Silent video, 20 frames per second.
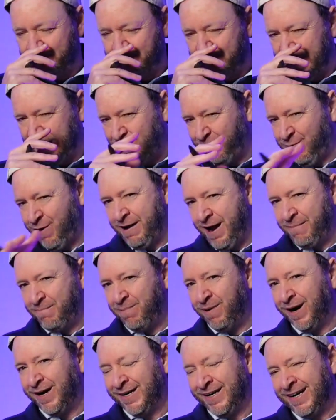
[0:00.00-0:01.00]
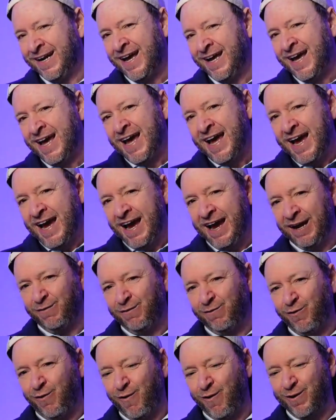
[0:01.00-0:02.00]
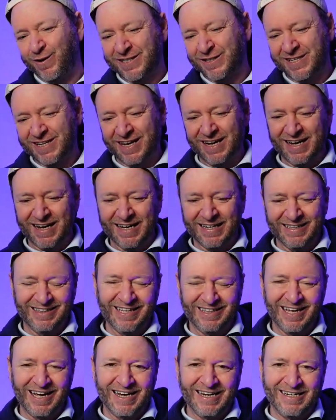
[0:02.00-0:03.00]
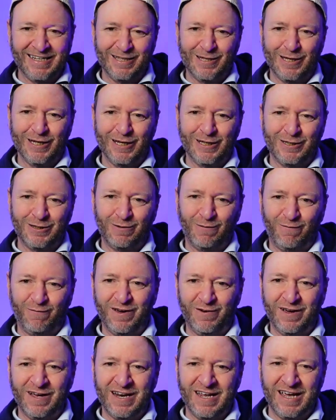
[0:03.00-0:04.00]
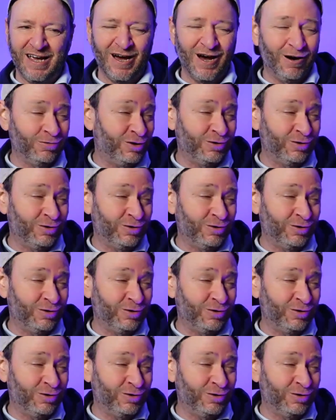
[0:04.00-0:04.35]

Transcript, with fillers: big red button and of course, uh, like this video.